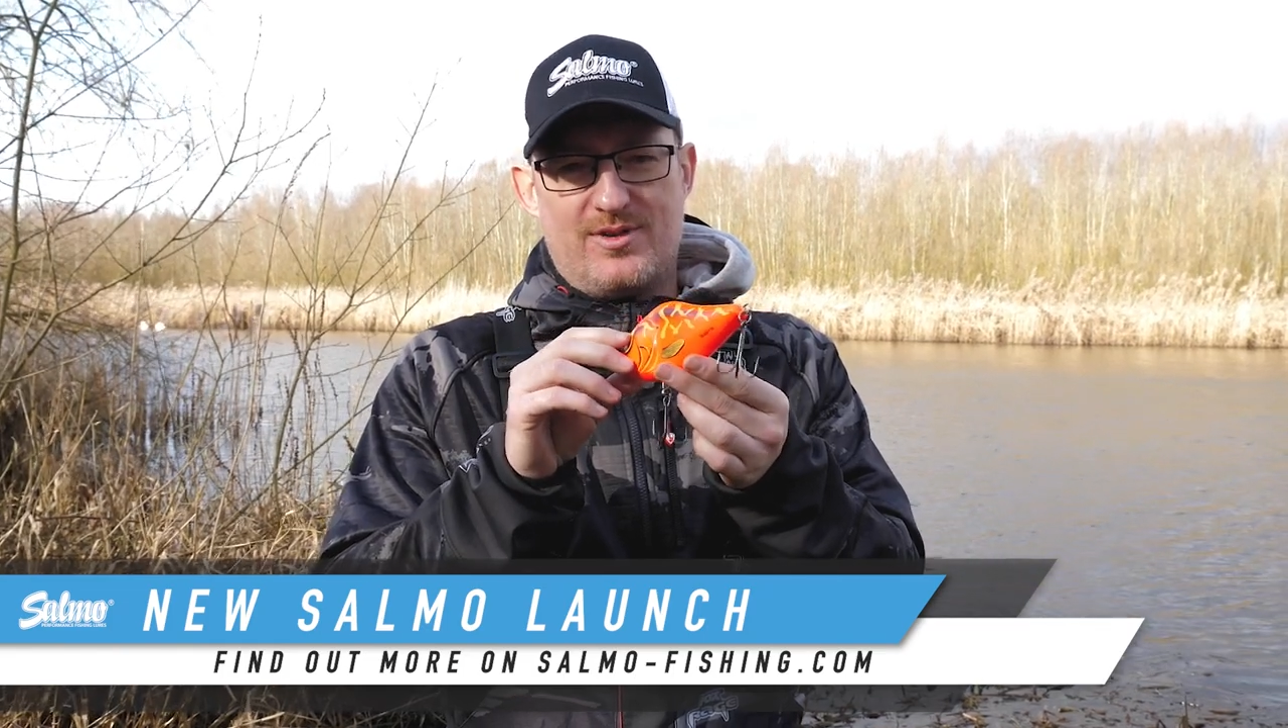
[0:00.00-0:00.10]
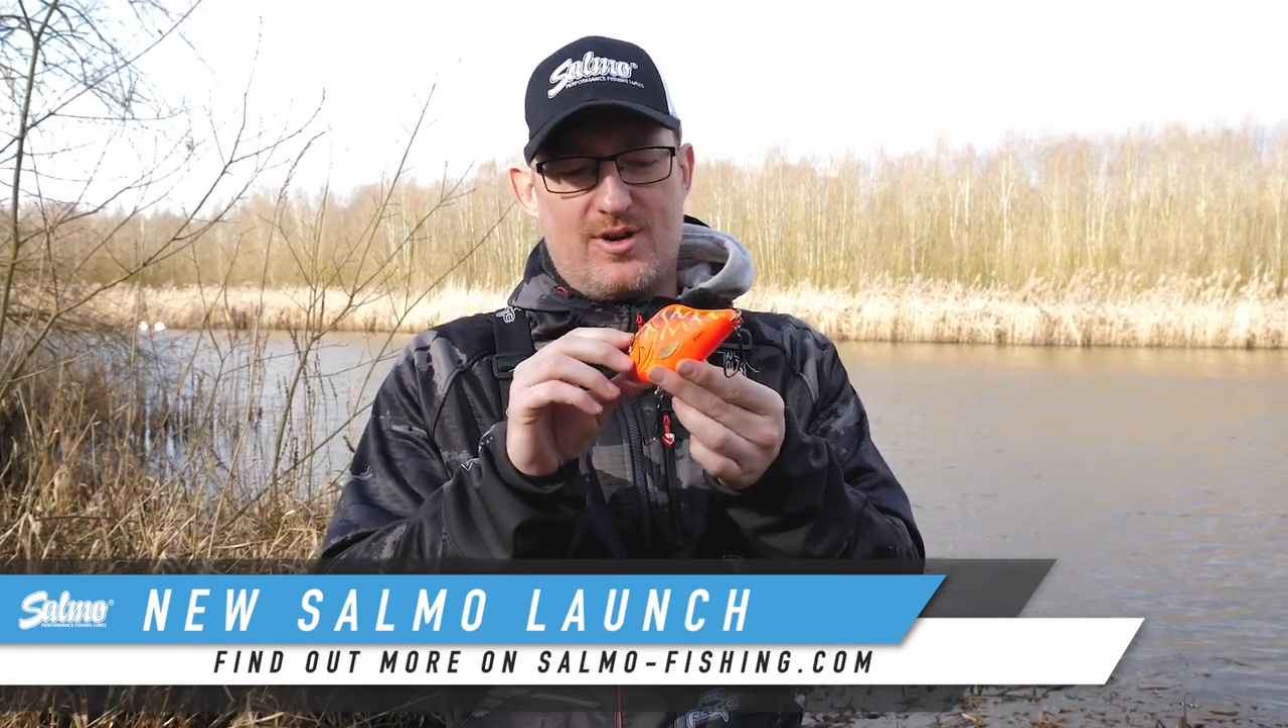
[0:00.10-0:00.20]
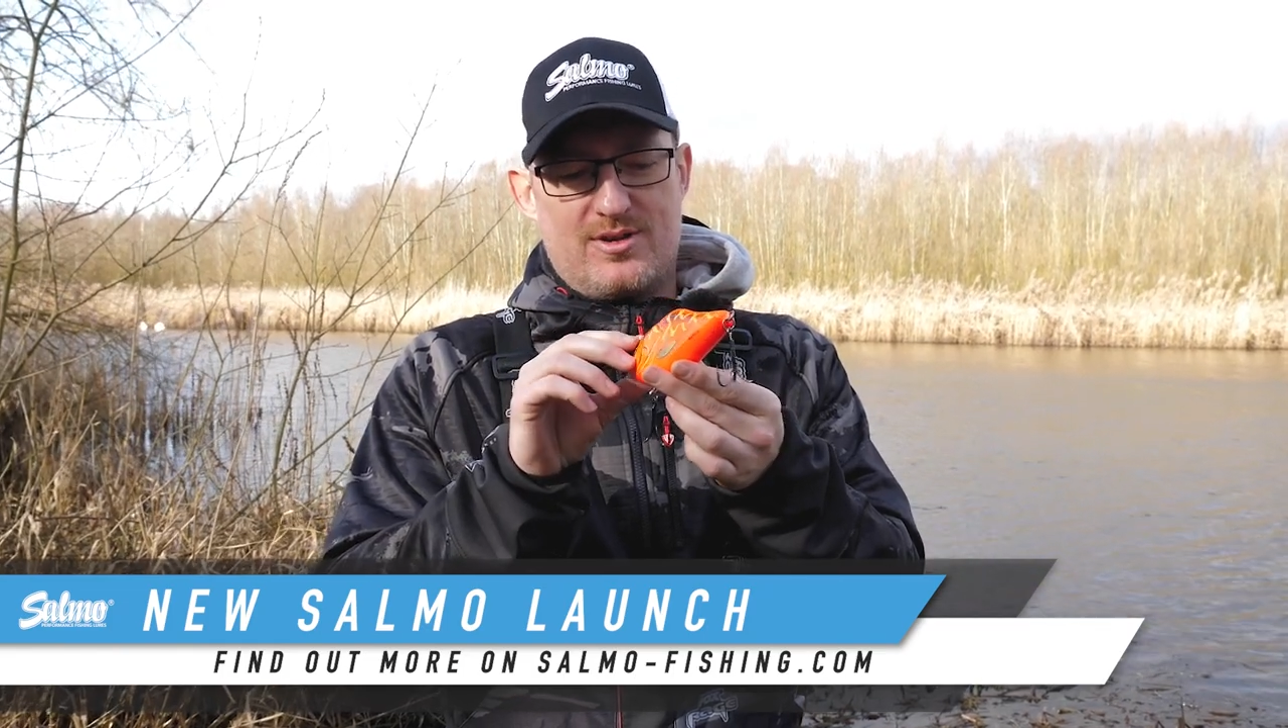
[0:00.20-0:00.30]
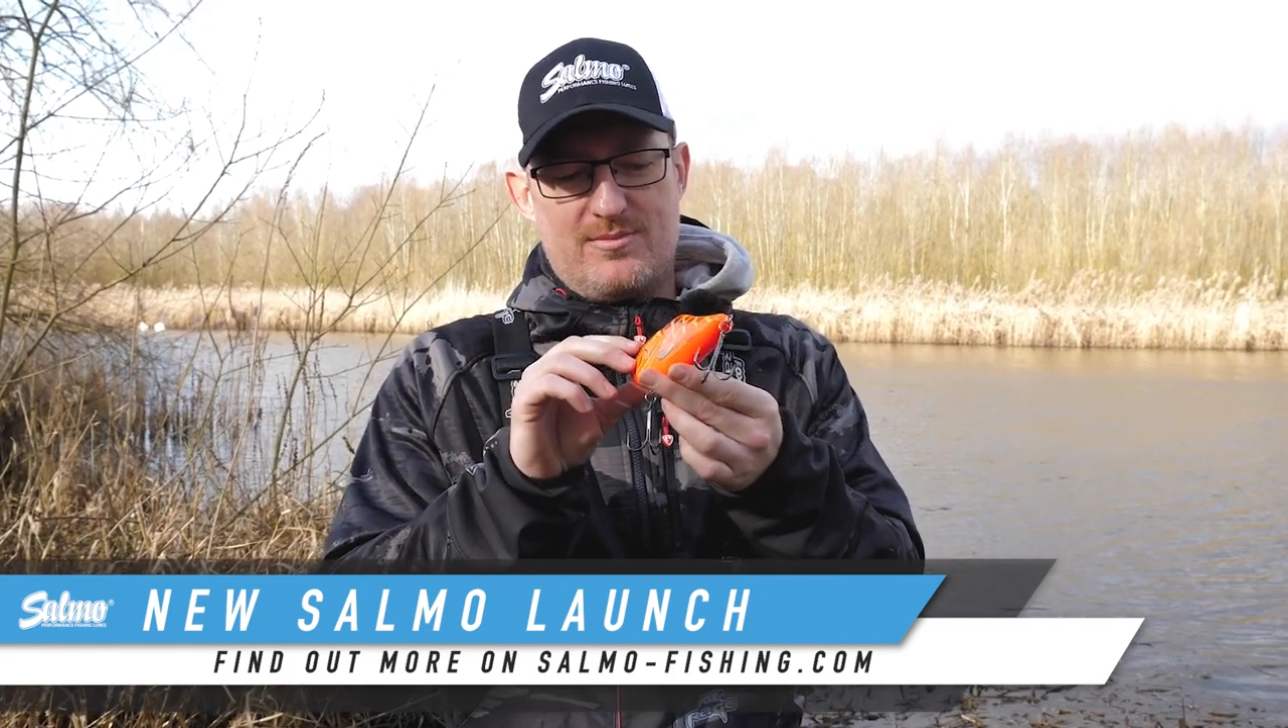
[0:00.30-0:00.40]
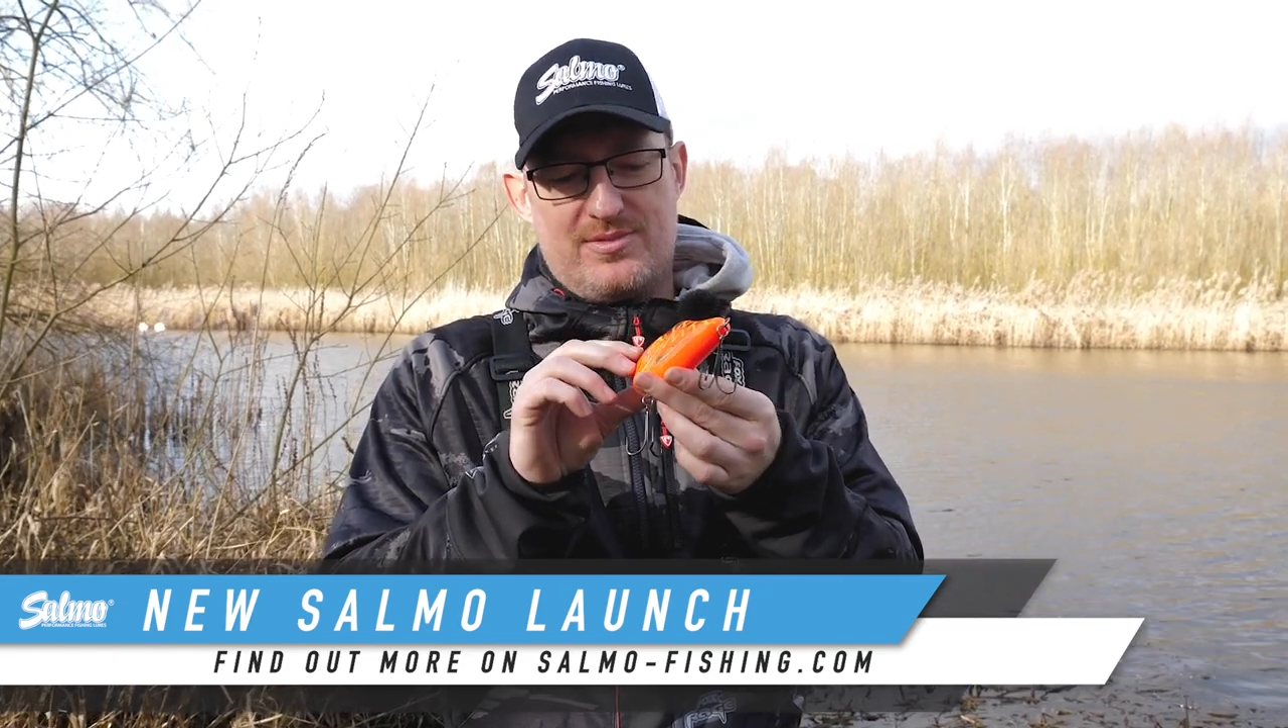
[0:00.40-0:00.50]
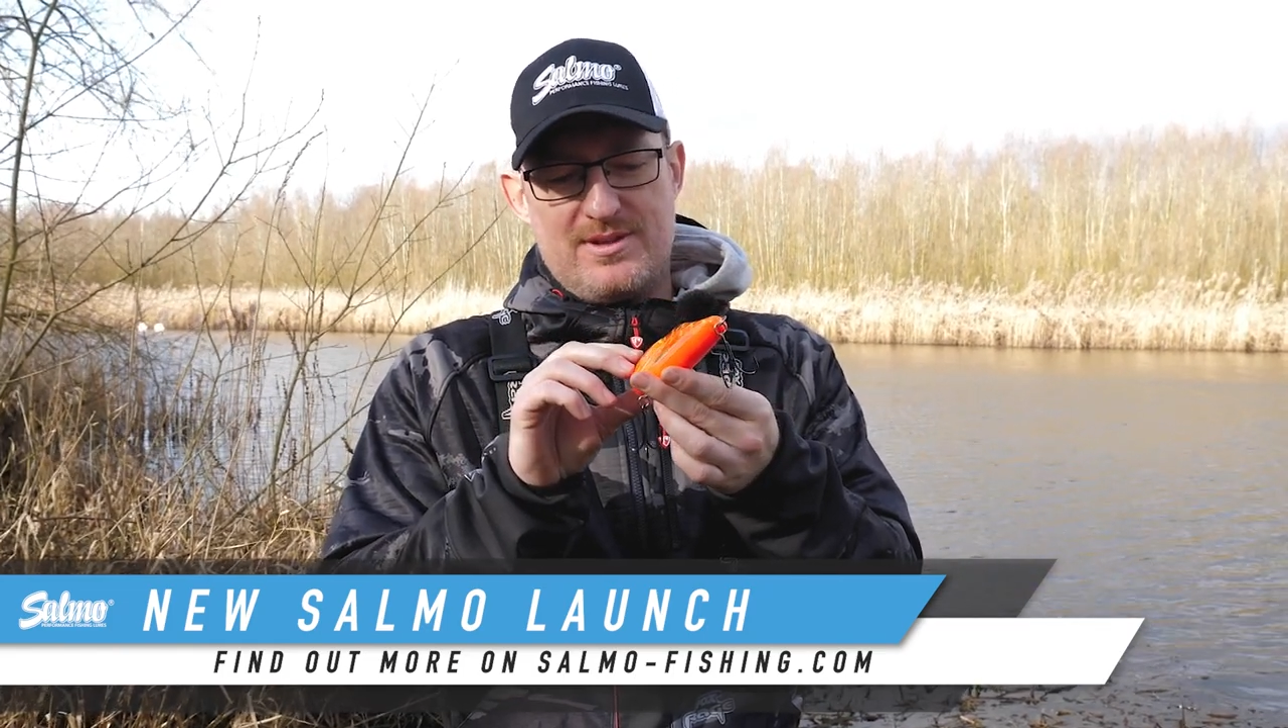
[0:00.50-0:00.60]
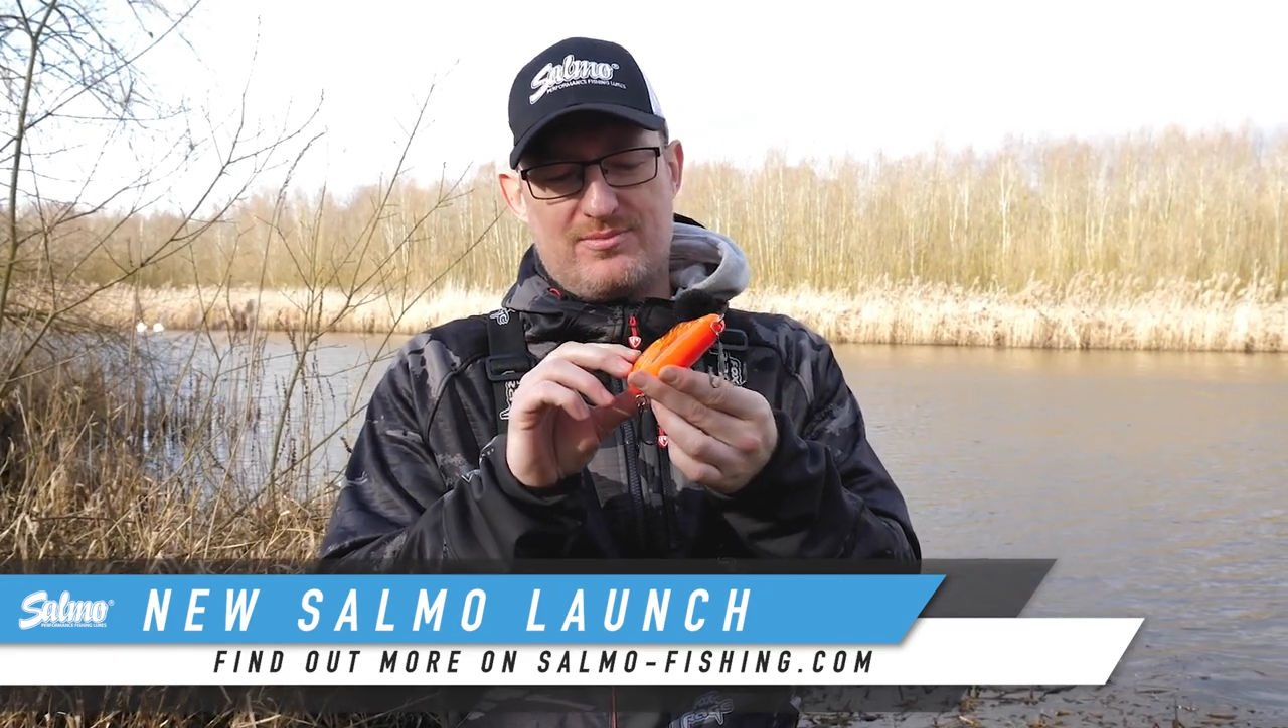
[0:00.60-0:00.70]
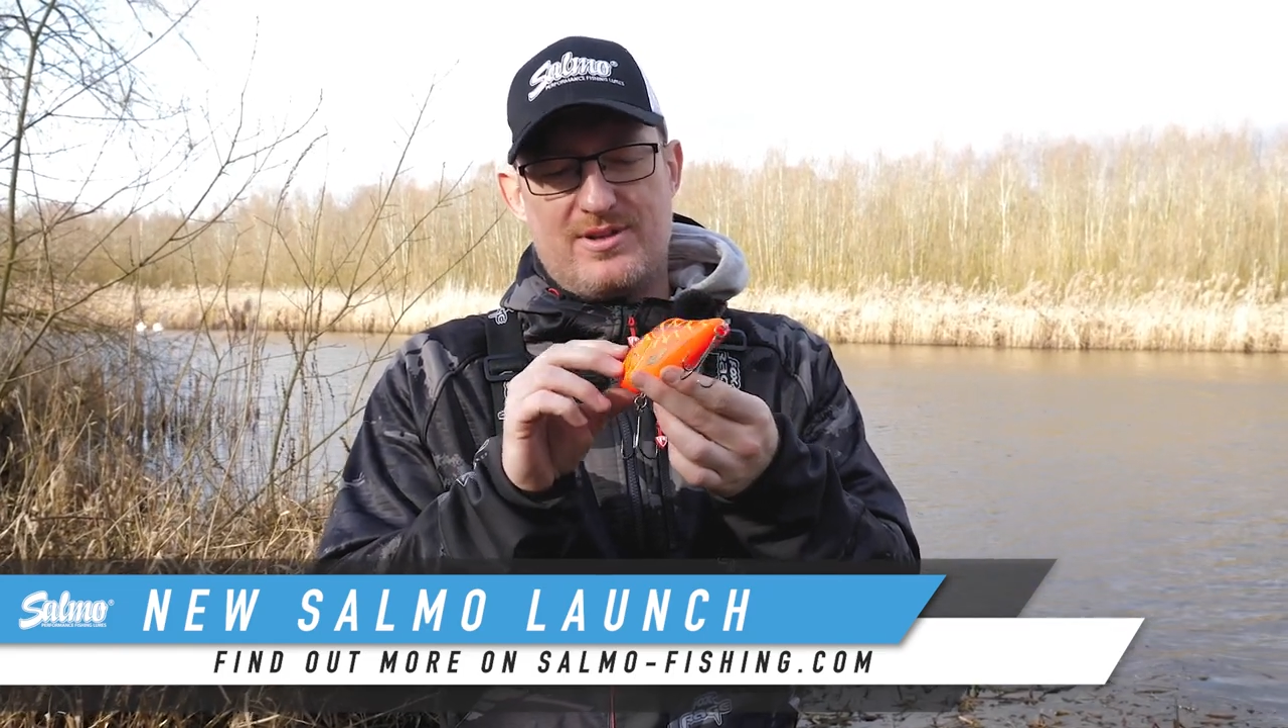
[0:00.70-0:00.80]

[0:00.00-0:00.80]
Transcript: for our company.